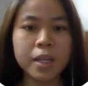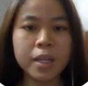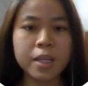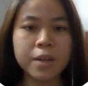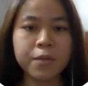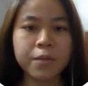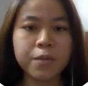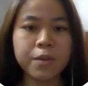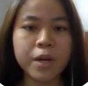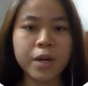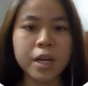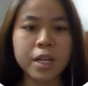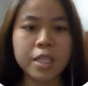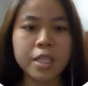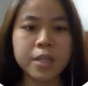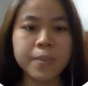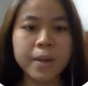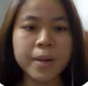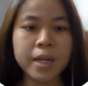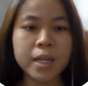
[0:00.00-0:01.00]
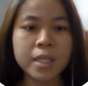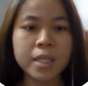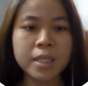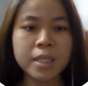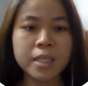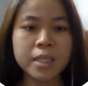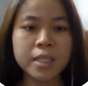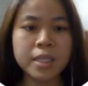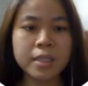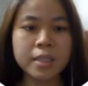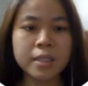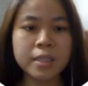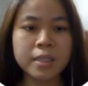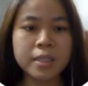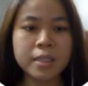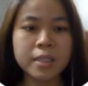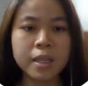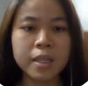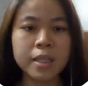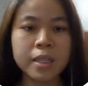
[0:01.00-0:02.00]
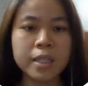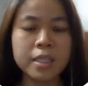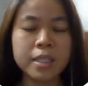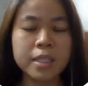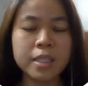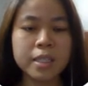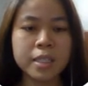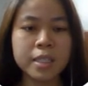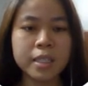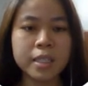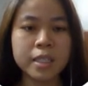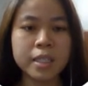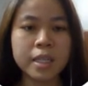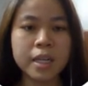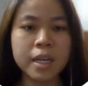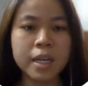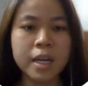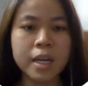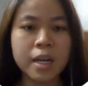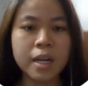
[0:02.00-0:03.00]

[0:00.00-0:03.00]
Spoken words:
and then for energy balance, and this is the